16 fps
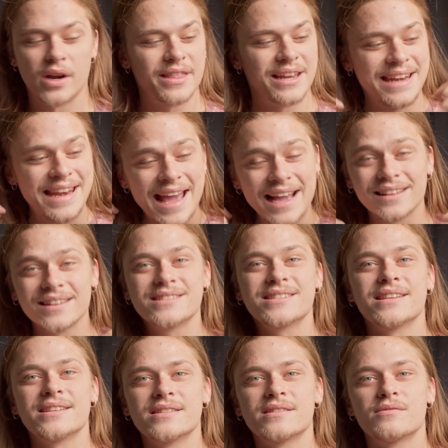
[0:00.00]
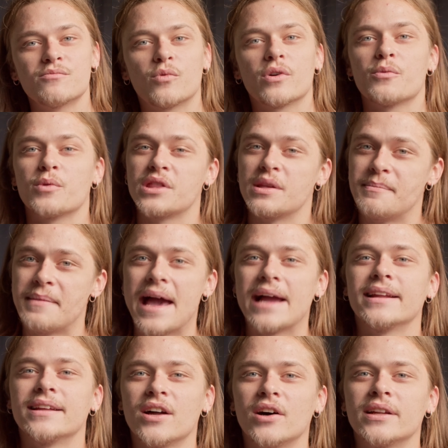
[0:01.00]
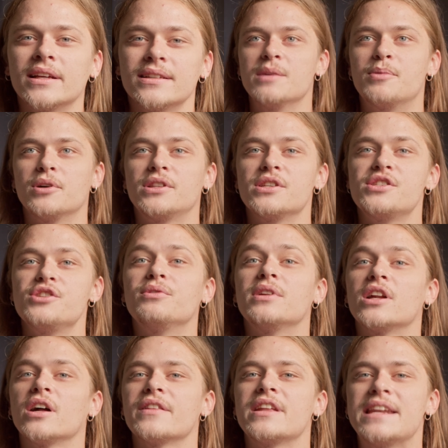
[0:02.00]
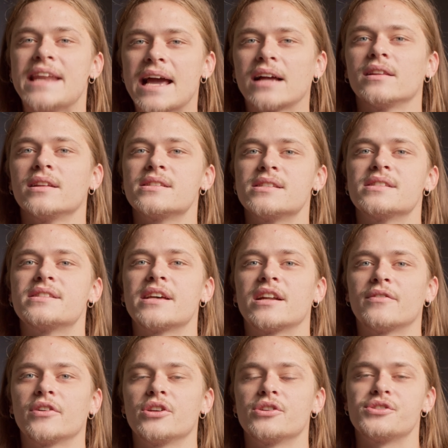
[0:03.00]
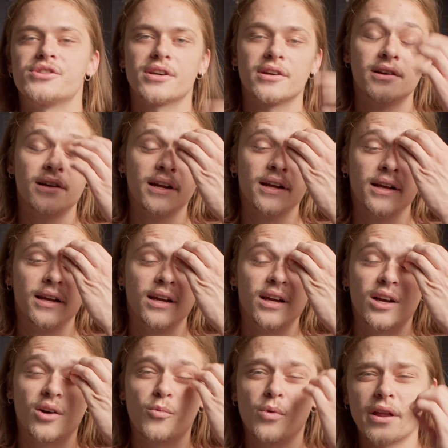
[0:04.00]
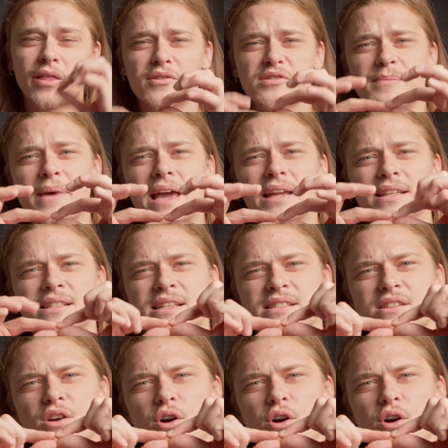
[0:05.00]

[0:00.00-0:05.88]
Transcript: of the necklaces with the magnet on it. You put this unit on the necklace instead of on your shirt. One of those magnets has